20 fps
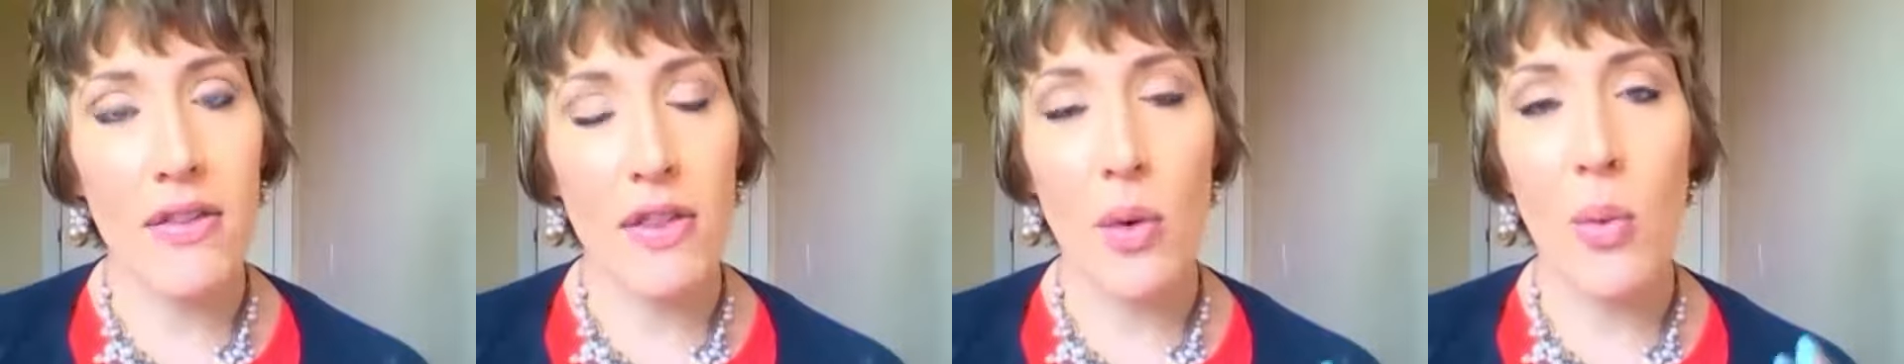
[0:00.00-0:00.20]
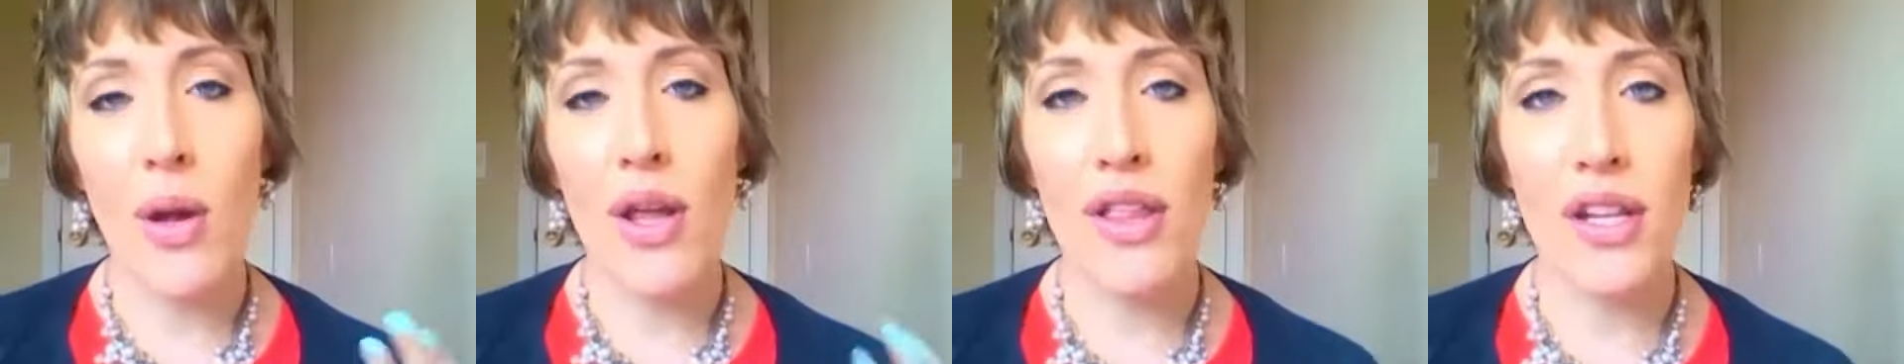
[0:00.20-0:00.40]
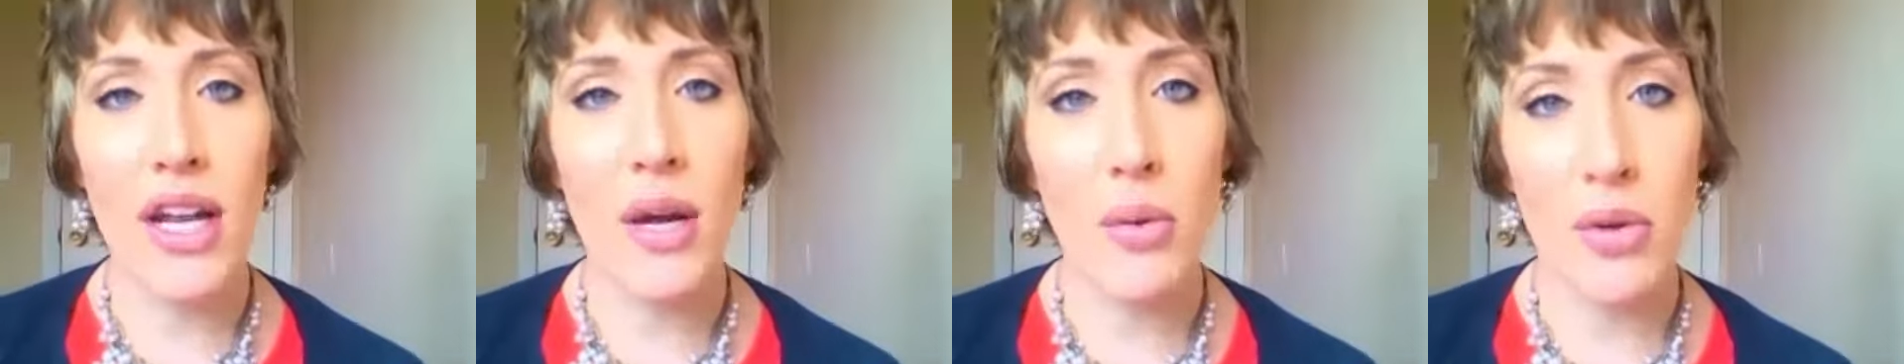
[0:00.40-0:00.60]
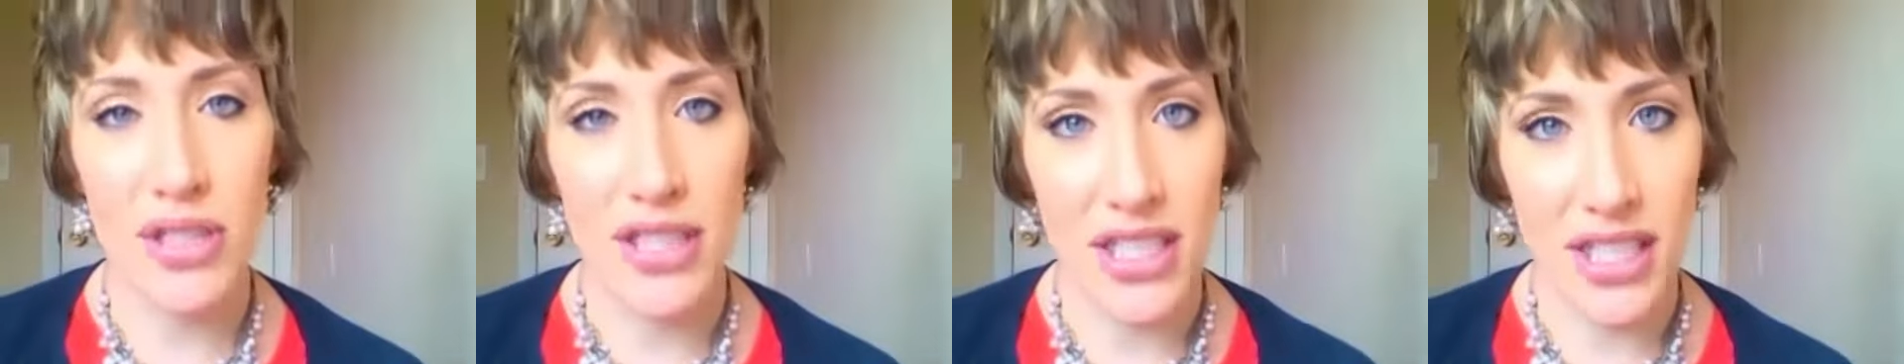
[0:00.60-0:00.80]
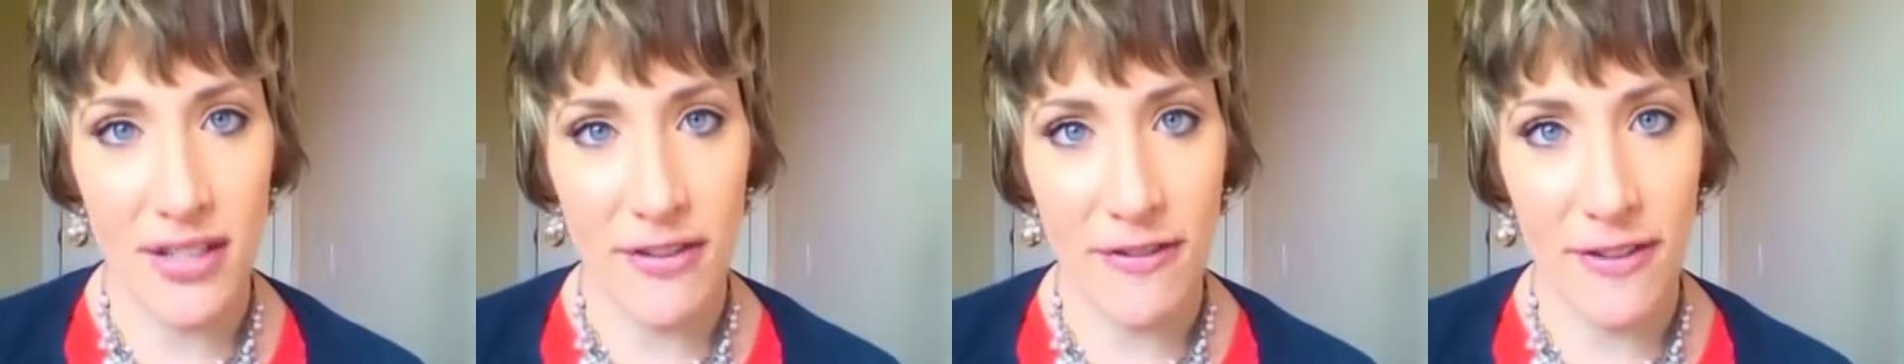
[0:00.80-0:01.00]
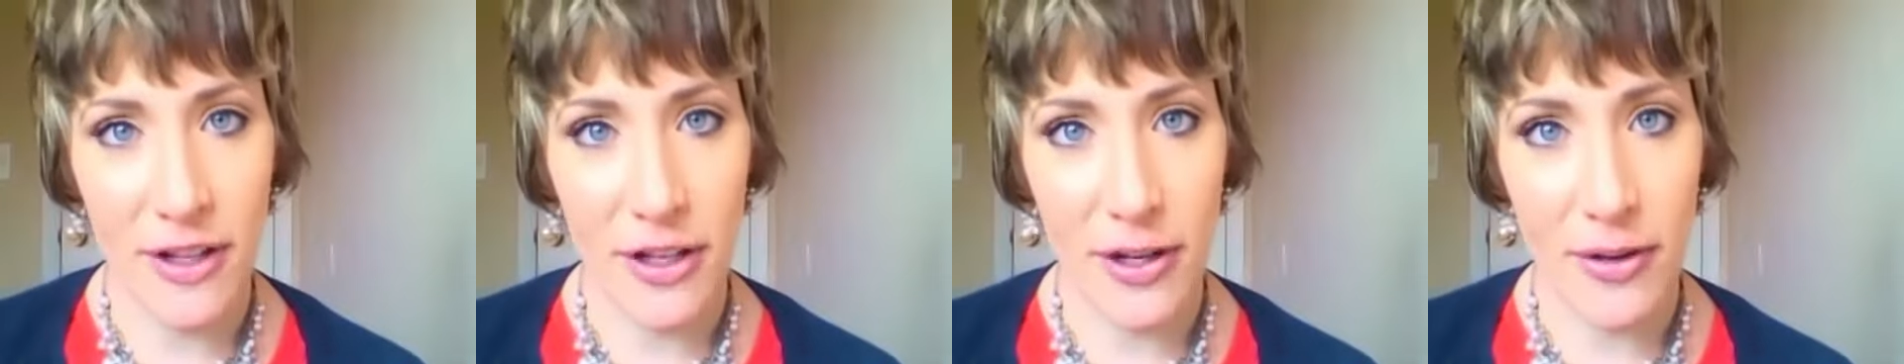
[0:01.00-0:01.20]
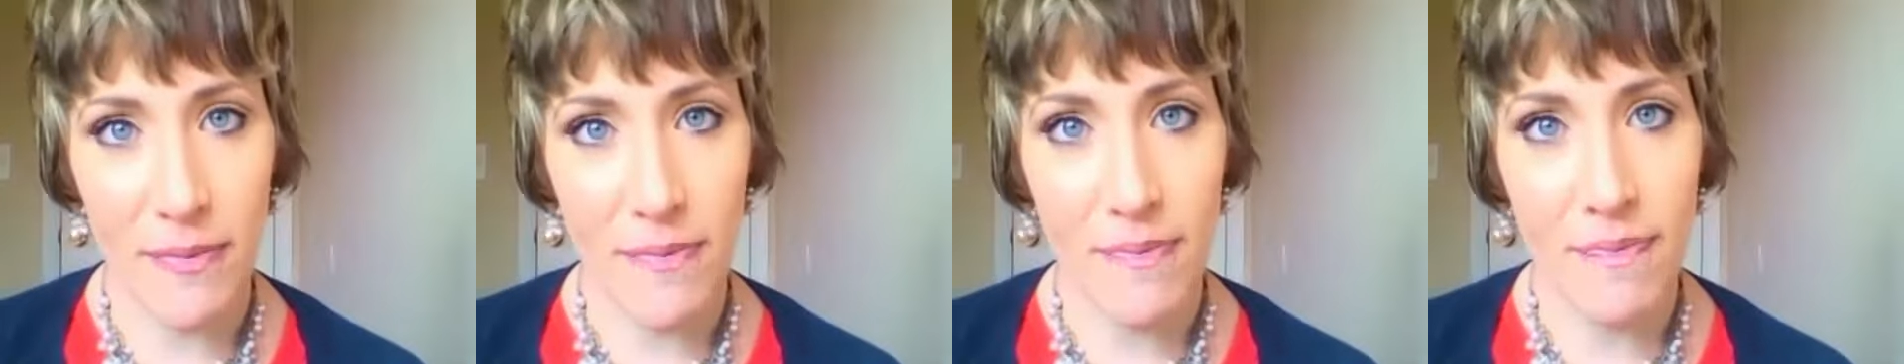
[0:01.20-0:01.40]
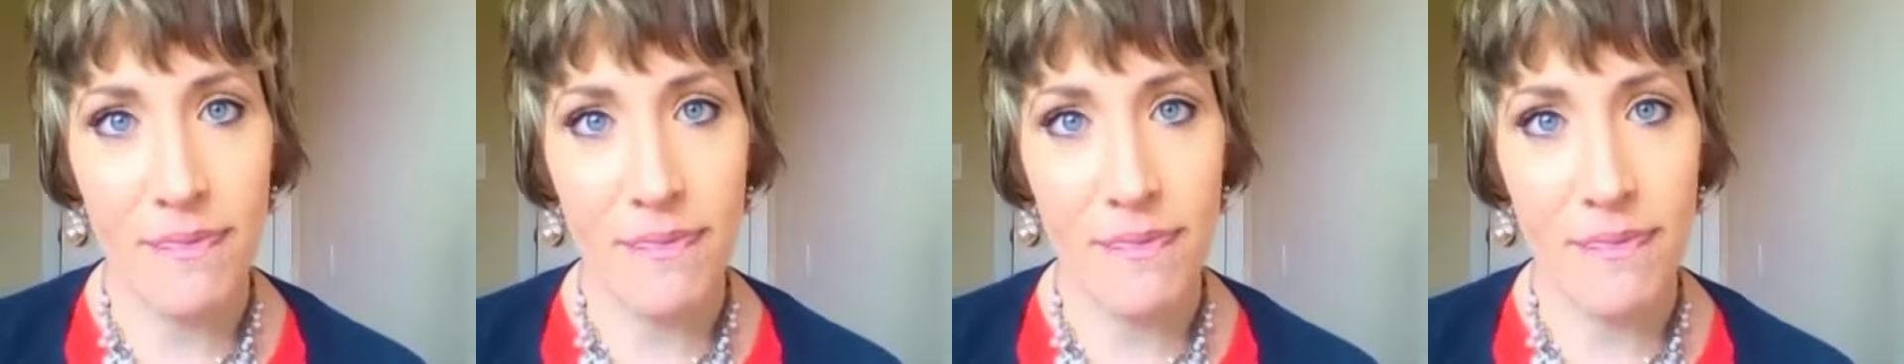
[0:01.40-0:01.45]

the way that I wanted to feel.